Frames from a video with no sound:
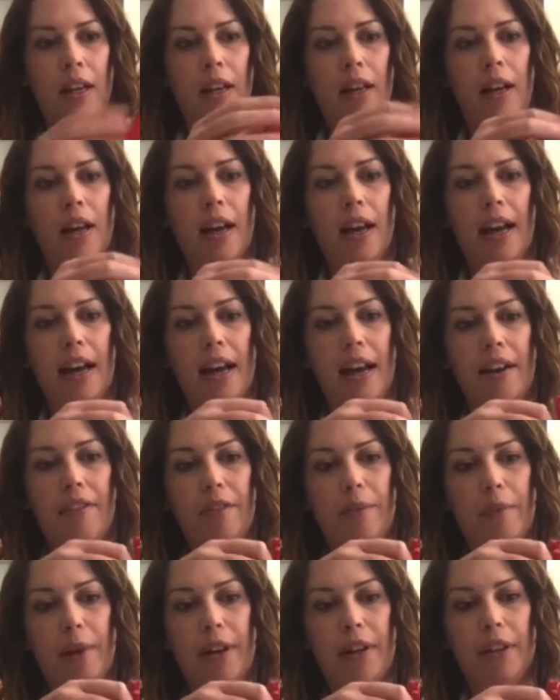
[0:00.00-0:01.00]
I have
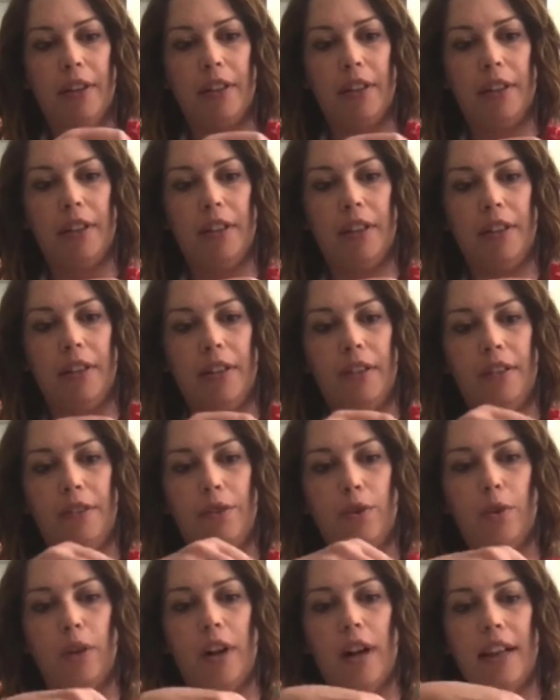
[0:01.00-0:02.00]
about
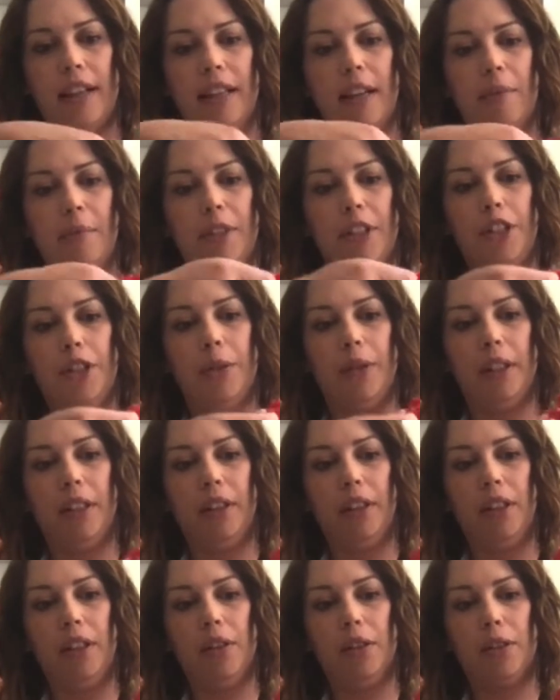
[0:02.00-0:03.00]
4. I think I'm going to do a
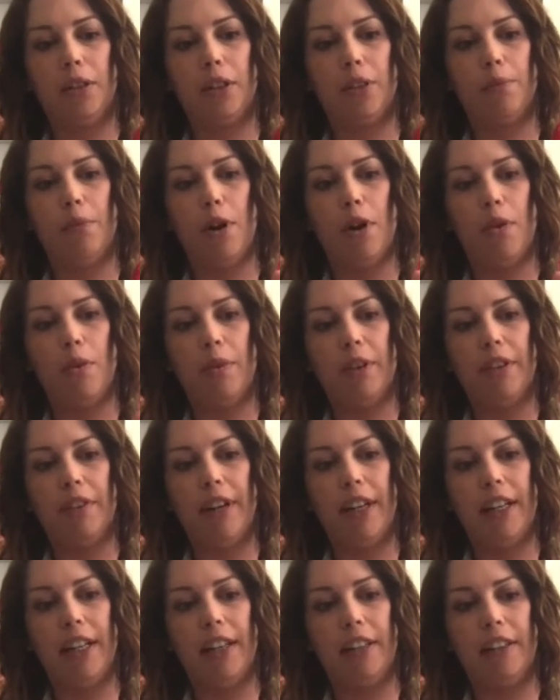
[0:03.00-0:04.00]
little small one
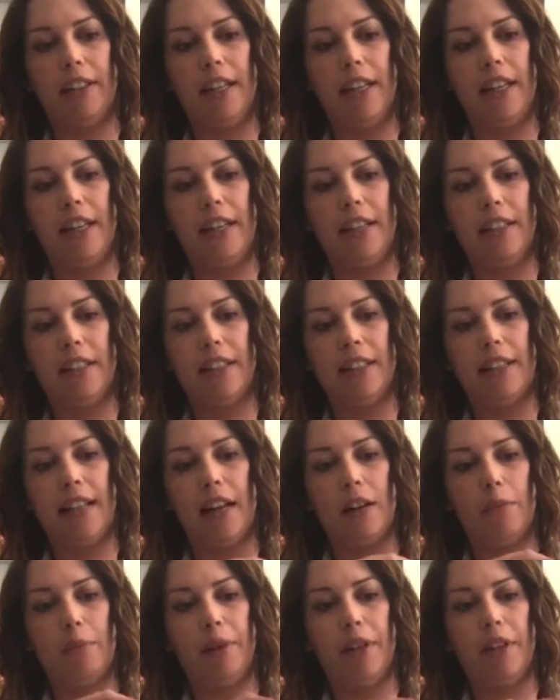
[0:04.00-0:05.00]
right here at the end because
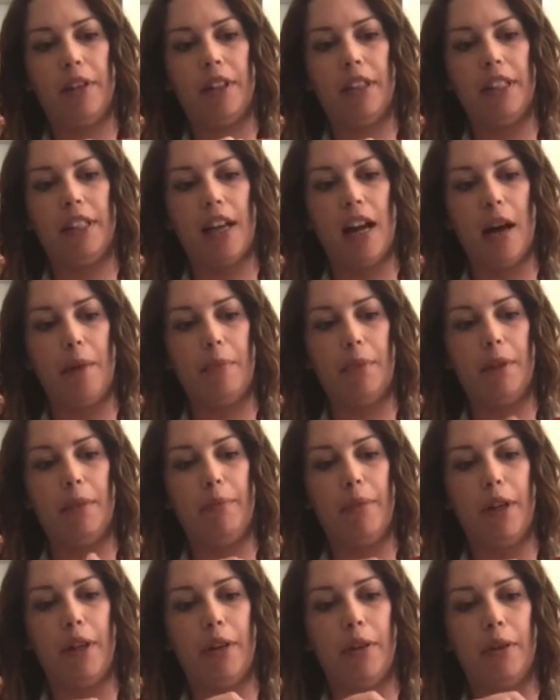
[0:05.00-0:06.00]
that'll be on the top of the
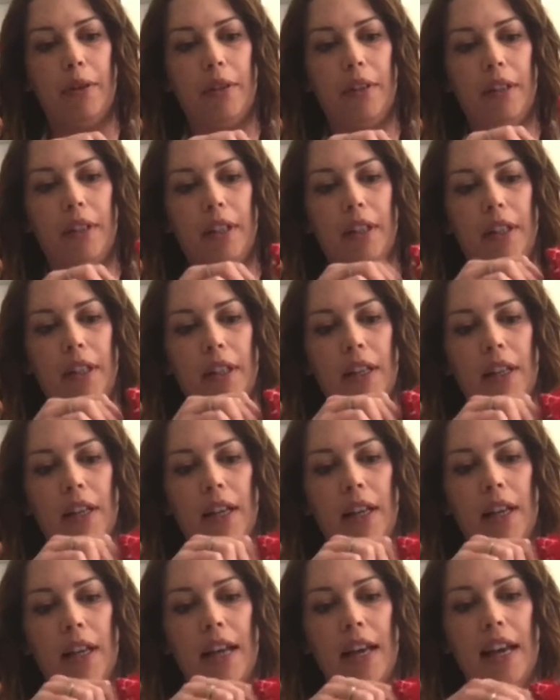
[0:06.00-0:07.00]
bow.
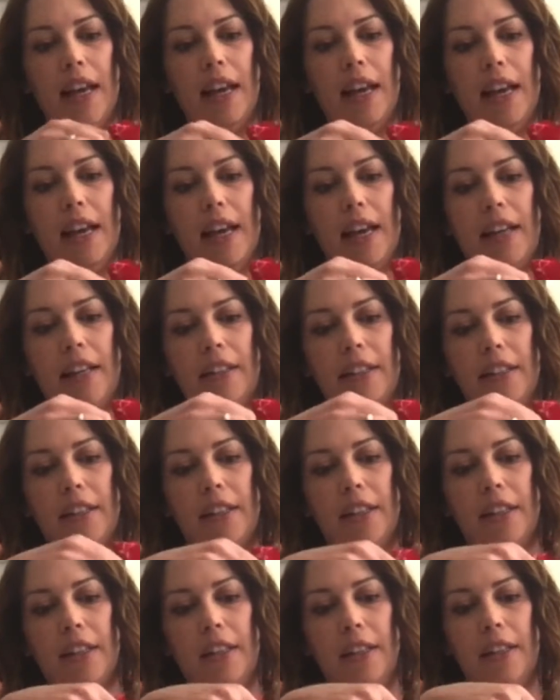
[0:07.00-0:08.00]
And
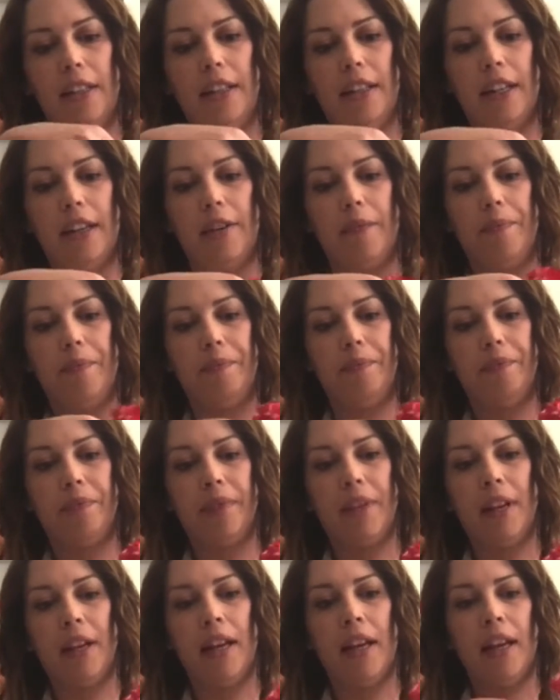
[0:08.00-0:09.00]
there.
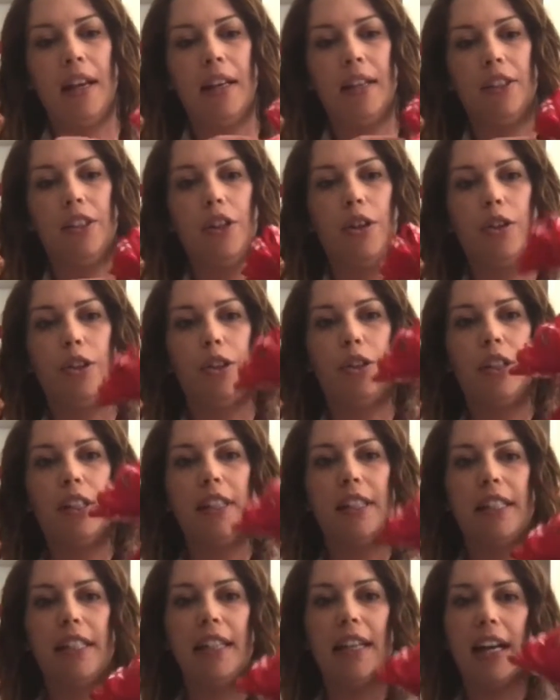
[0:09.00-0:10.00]
So you can
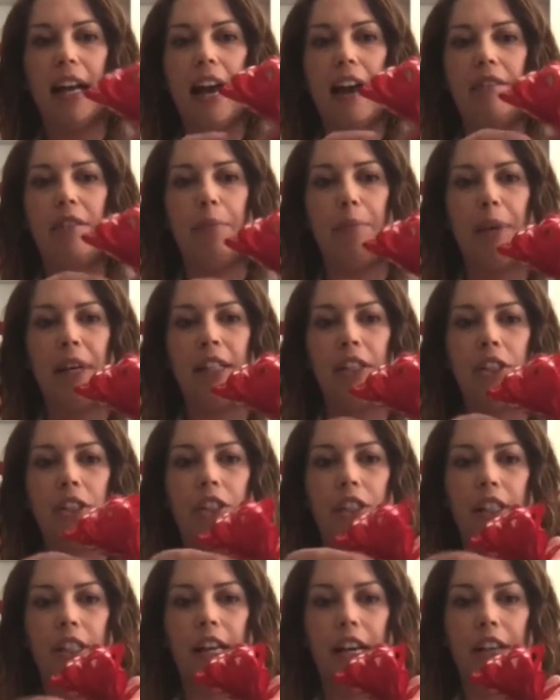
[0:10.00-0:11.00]
see that I have it pinched
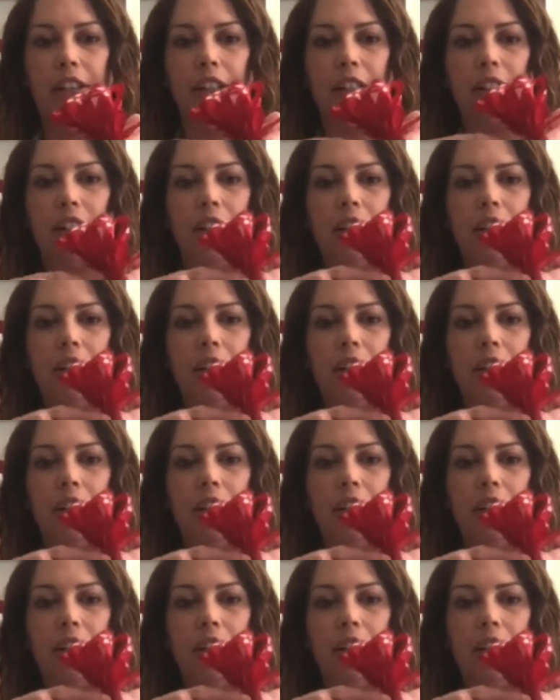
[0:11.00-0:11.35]
together